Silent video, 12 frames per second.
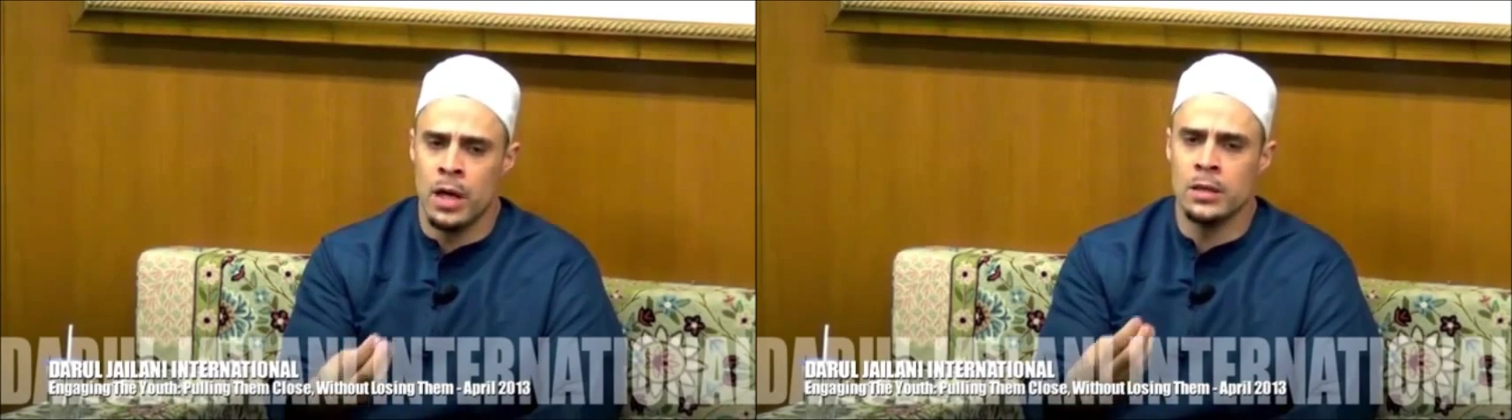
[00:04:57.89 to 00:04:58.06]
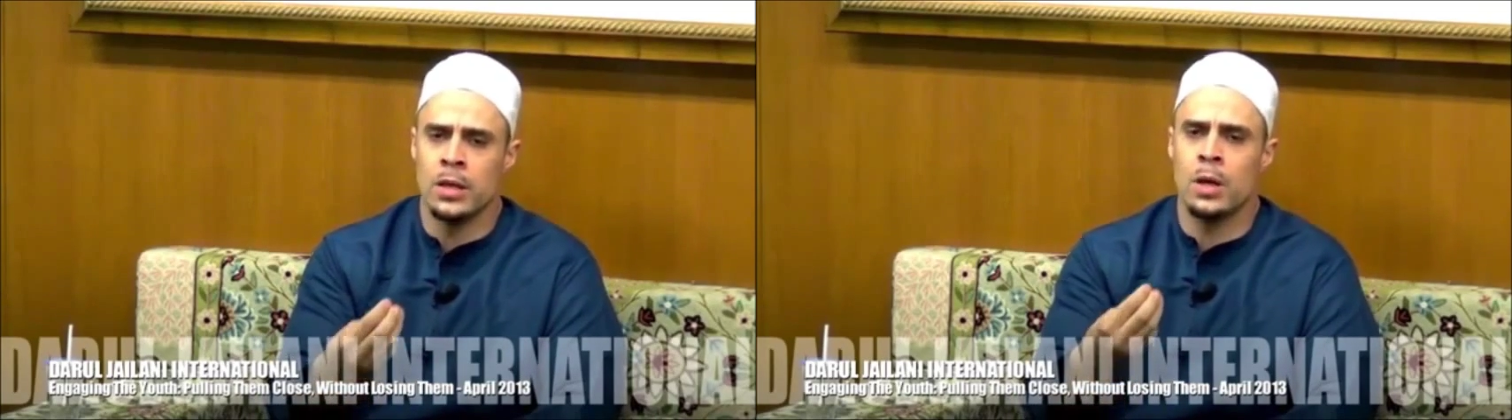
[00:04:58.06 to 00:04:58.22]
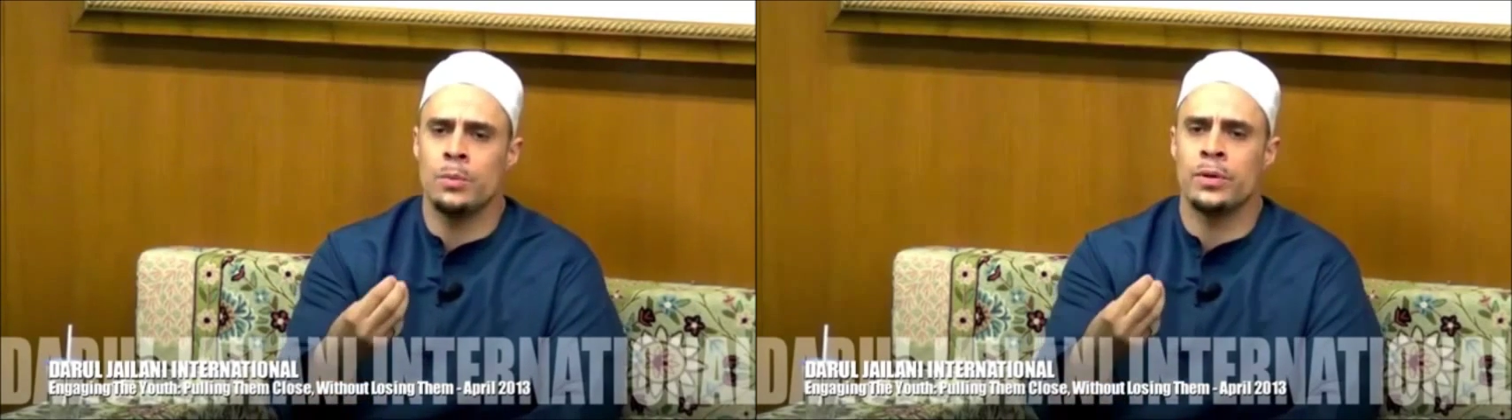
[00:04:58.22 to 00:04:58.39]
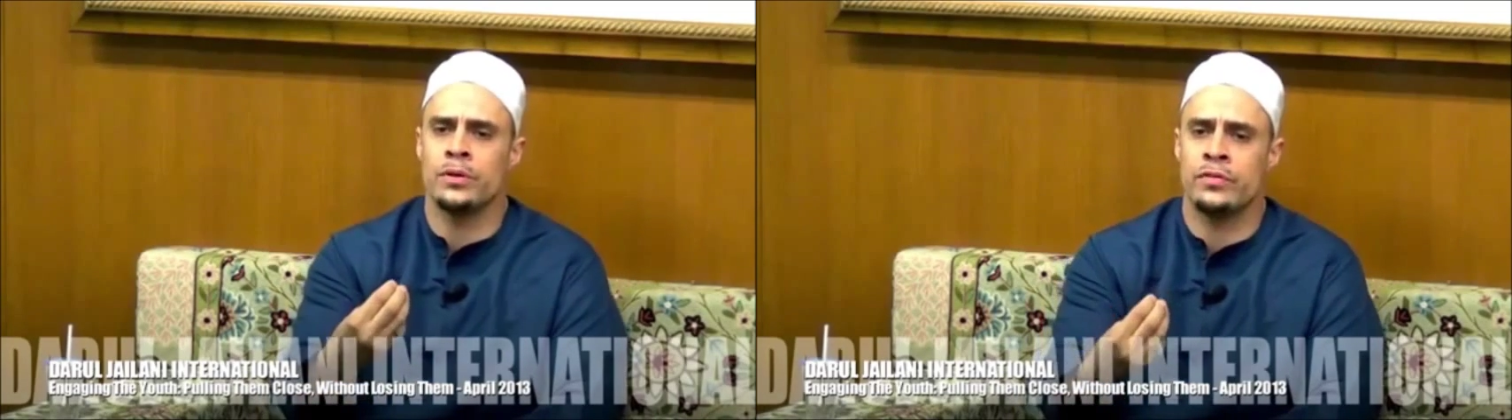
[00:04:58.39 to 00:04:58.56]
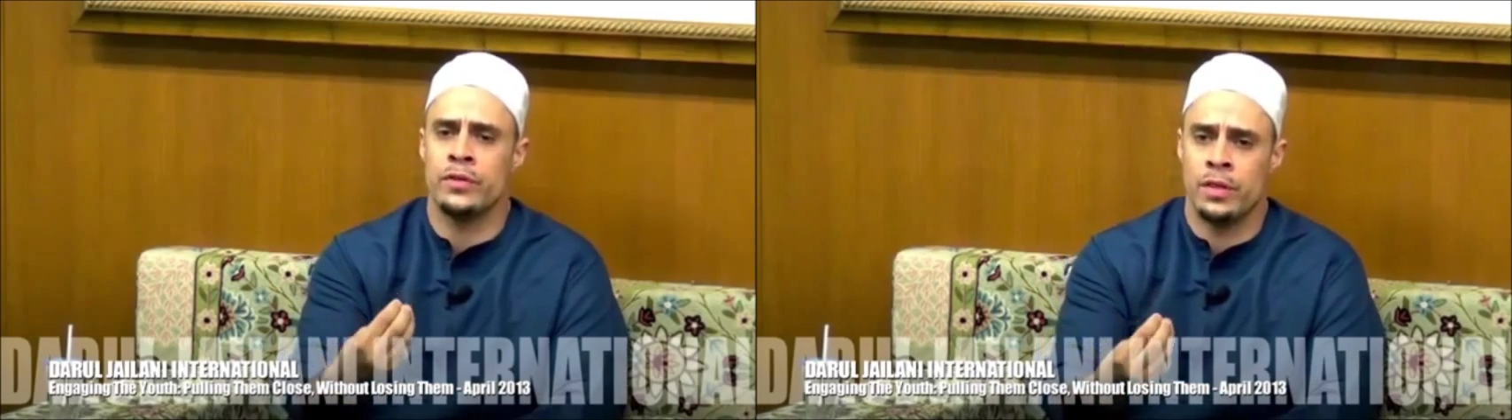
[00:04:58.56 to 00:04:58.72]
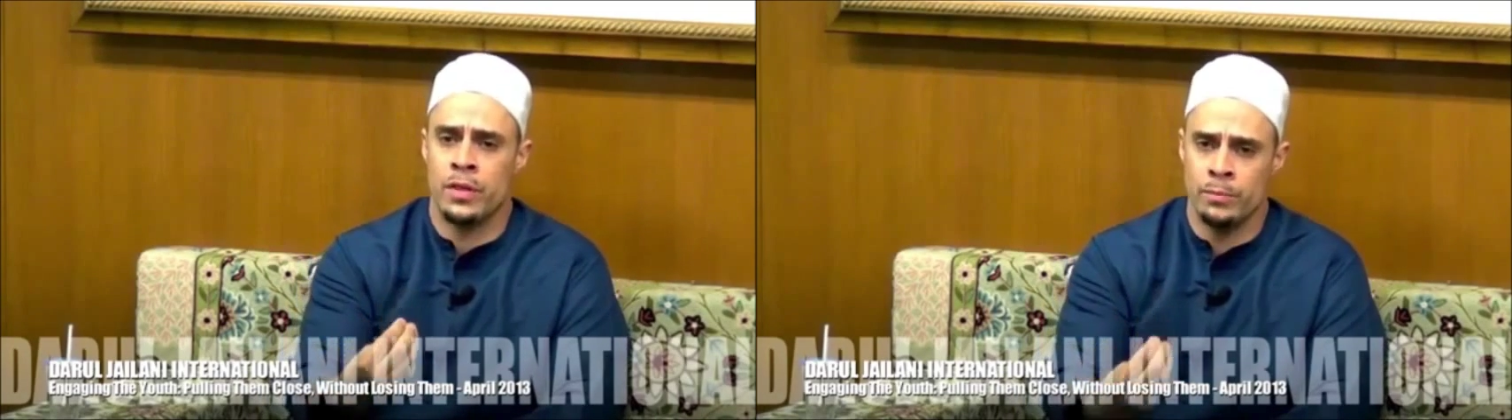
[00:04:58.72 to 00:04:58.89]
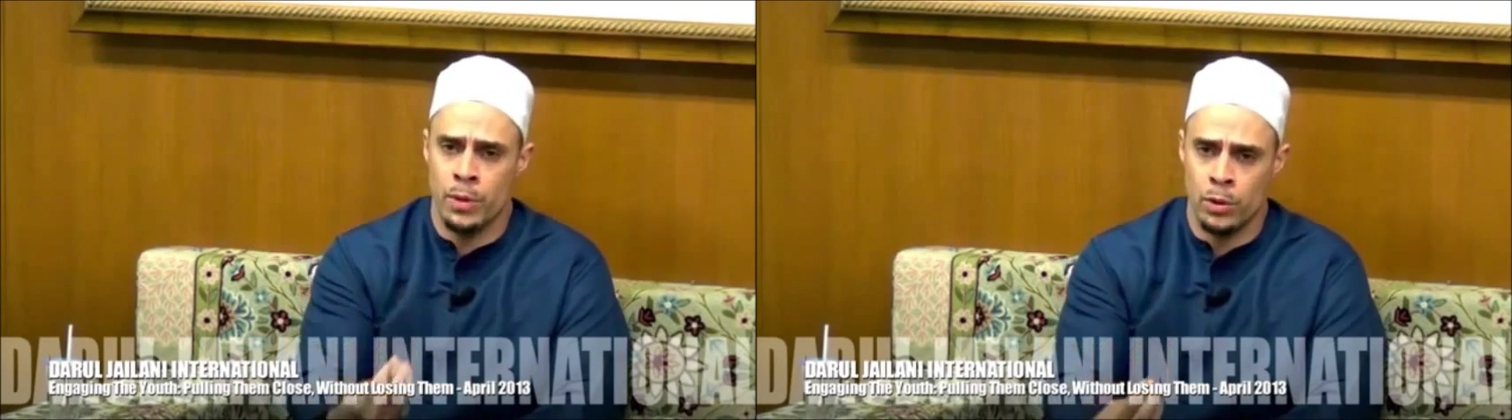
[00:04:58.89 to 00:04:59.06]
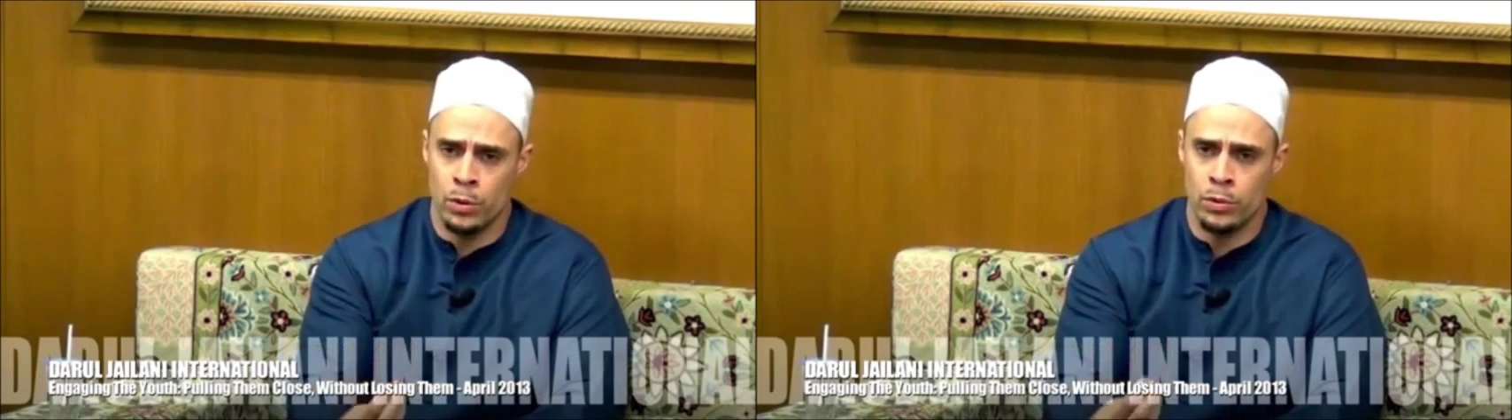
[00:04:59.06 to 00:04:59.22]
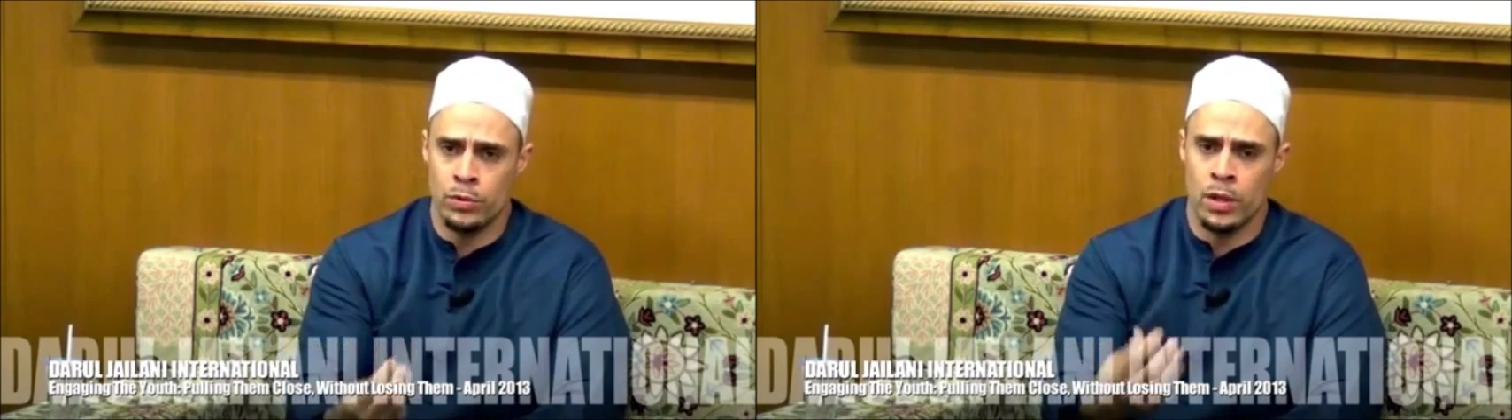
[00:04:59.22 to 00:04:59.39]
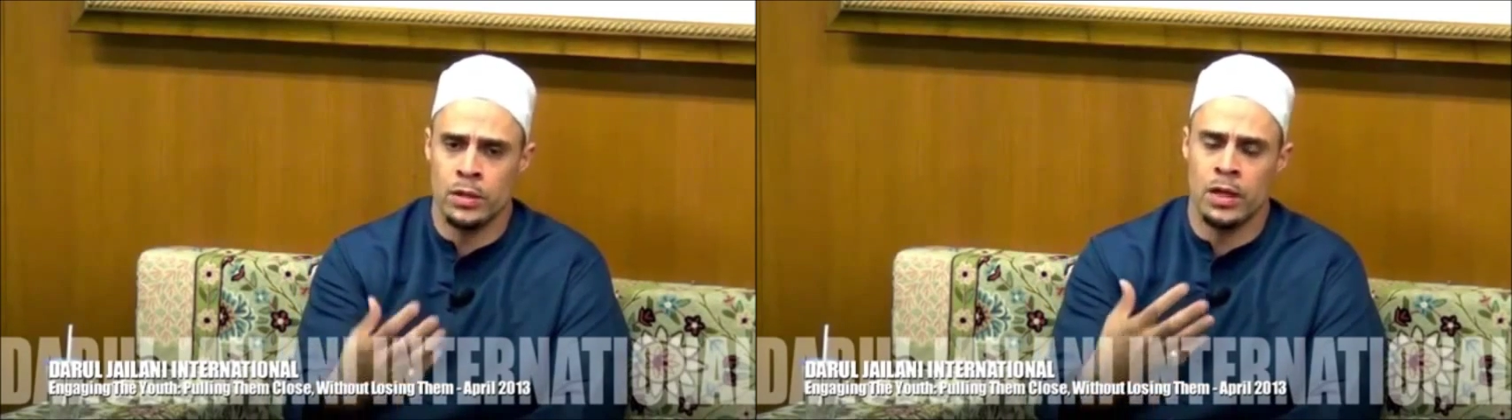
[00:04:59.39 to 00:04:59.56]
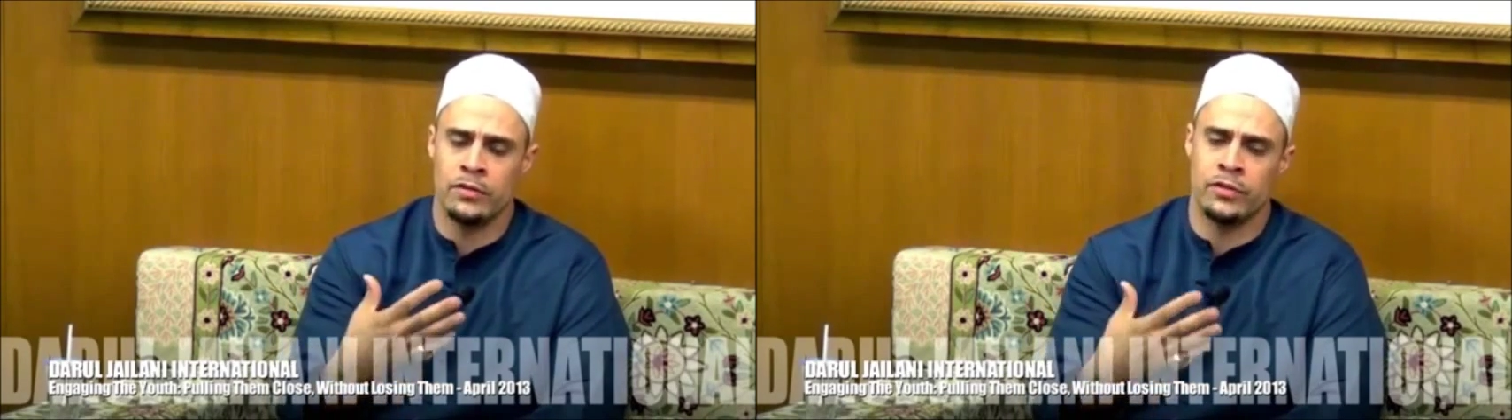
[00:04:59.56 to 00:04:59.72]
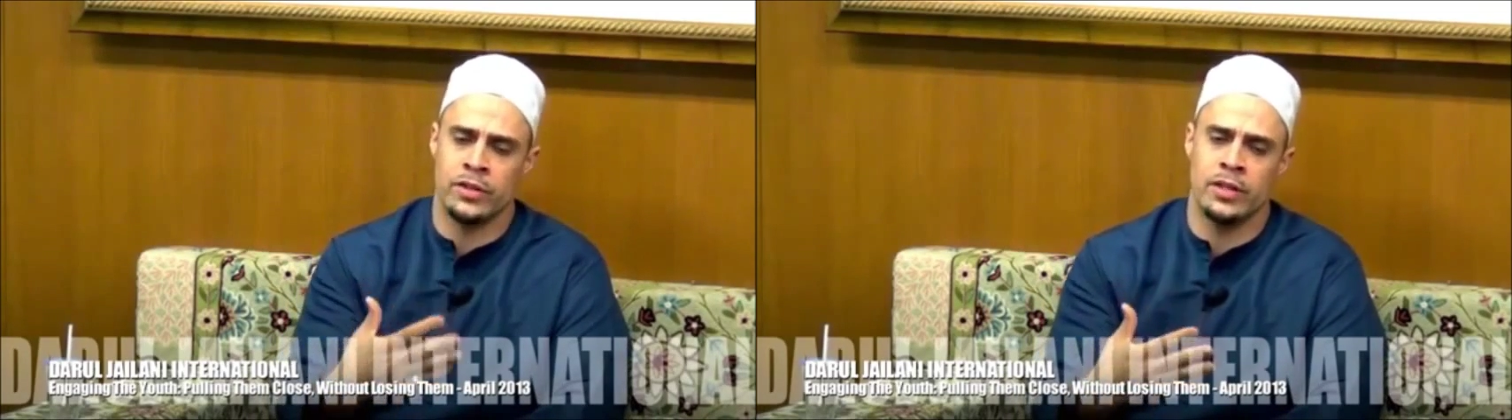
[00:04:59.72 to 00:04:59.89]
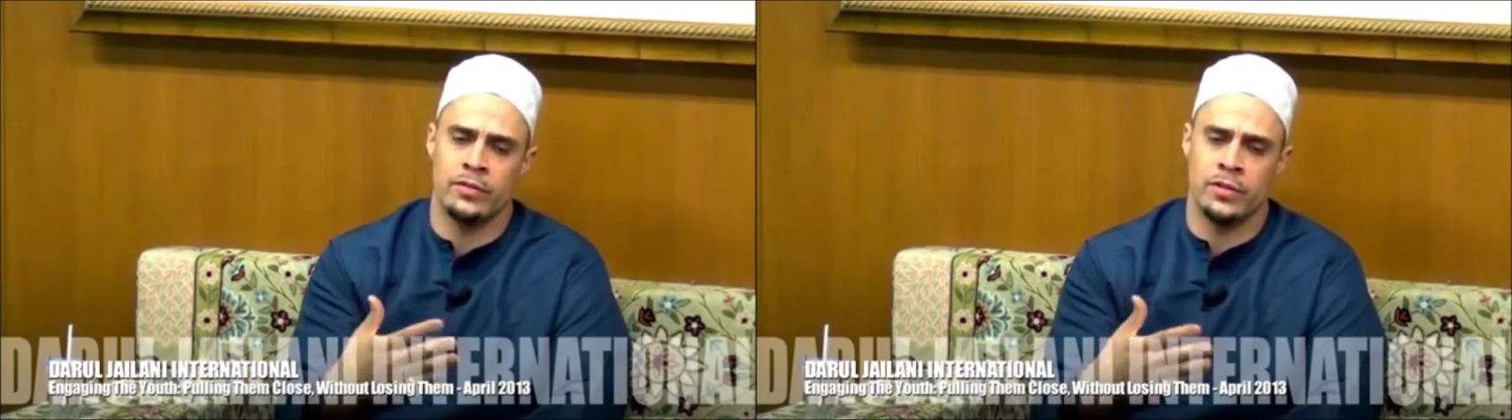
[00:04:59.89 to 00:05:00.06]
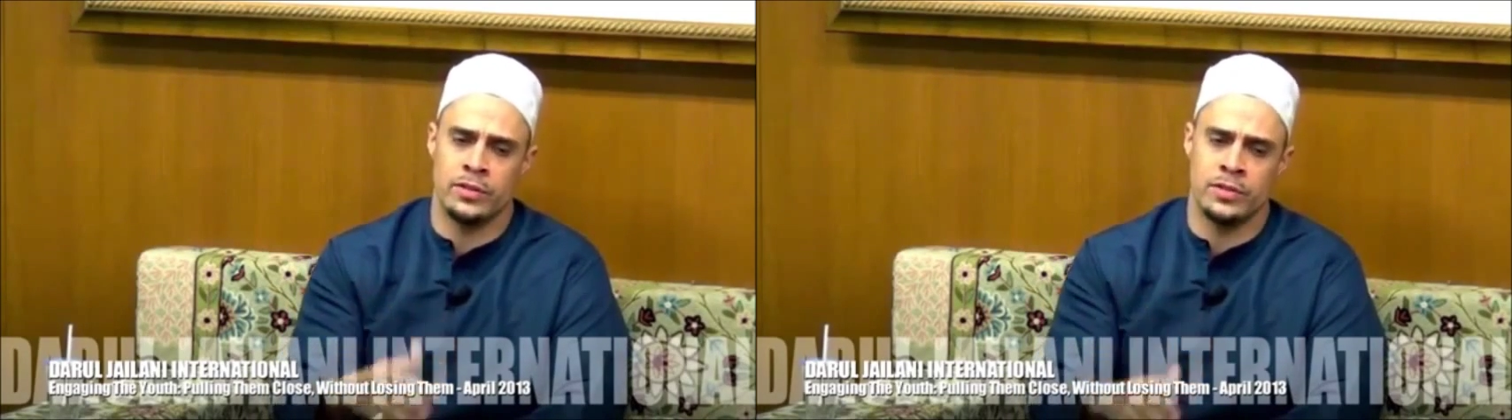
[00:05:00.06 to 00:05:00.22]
ghfir dhanbahu. Allah forgive